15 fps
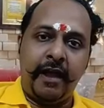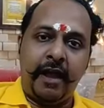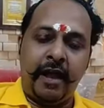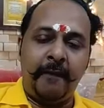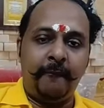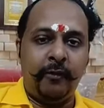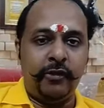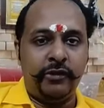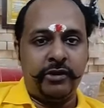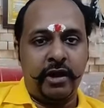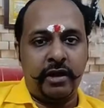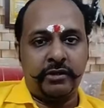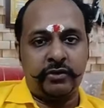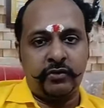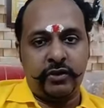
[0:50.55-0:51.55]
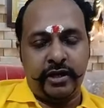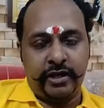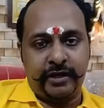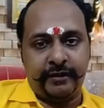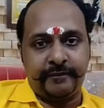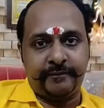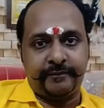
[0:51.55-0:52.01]
I am going to talk
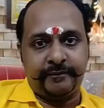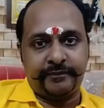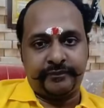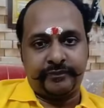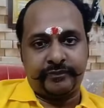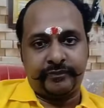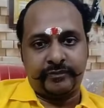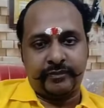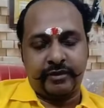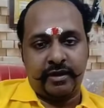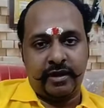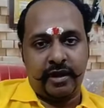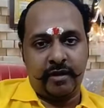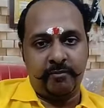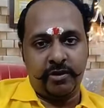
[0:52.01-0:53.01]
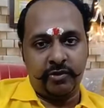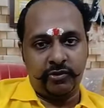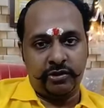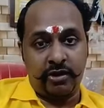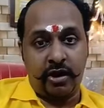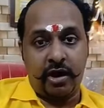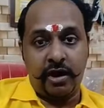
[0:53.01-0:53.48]
today
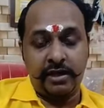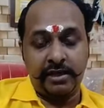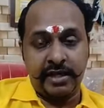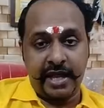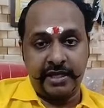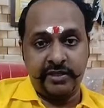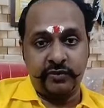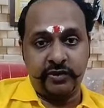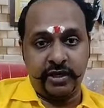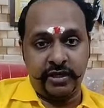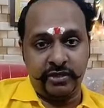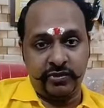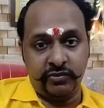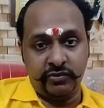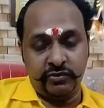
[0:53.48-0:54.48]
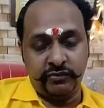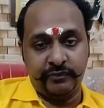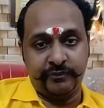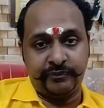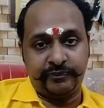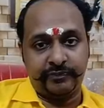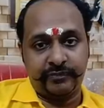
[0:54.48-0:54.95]
about all that you can do
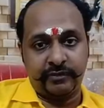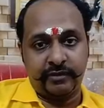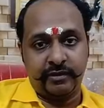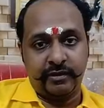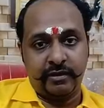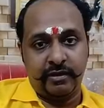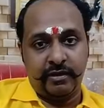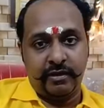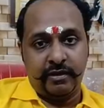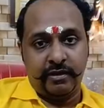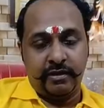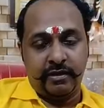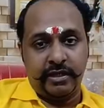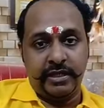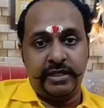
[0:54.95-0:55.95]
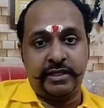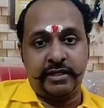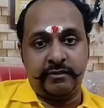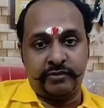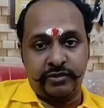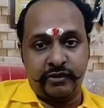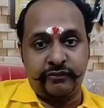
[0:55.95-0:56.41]
in
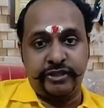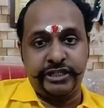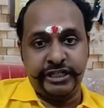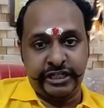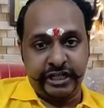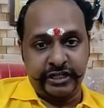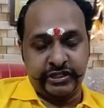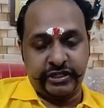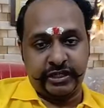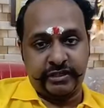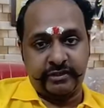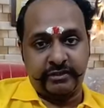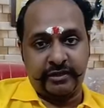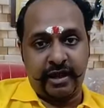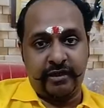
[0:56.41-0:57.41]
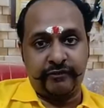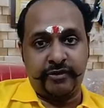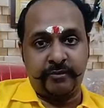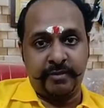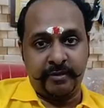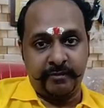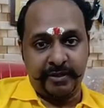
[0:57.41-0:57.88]
terms of education
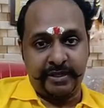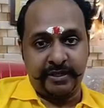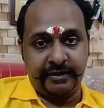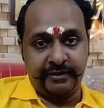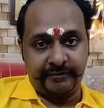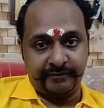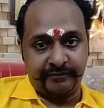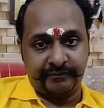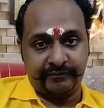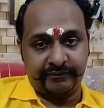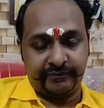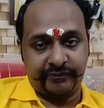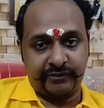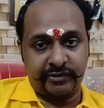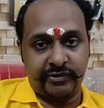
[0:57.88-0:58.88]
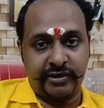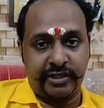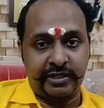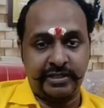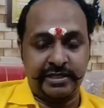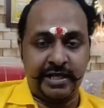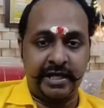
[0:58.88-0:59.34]
after BPT. So that
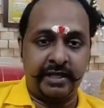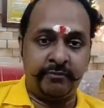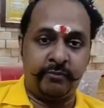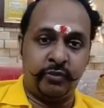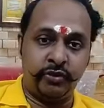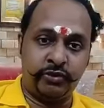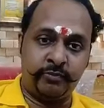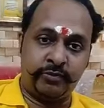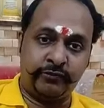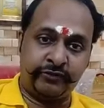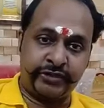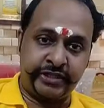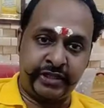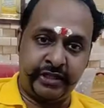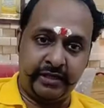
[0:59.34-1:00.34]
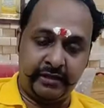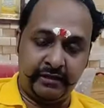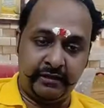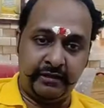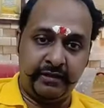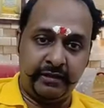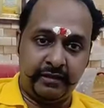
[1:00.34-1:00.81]
is like post-professional
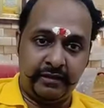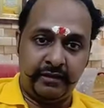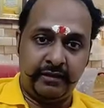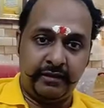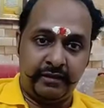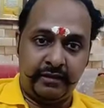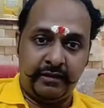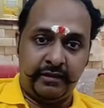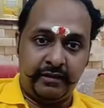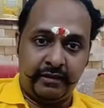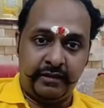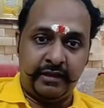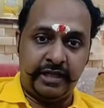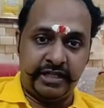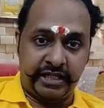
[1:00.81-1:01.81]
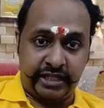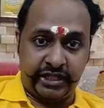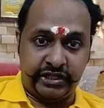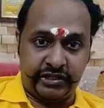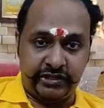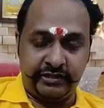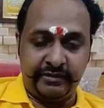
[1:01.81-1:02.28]

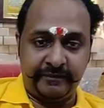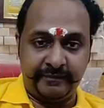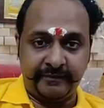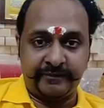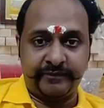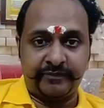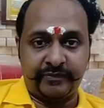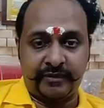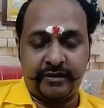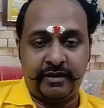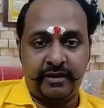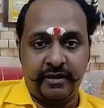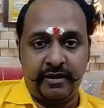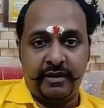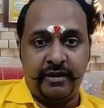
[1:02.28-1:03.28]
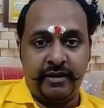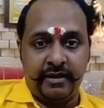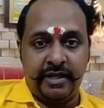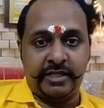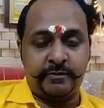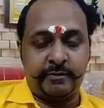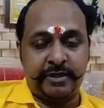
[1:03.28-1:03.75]
education
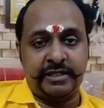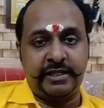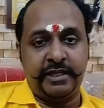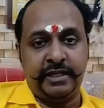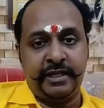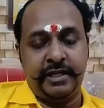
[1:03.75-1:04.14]
Especially in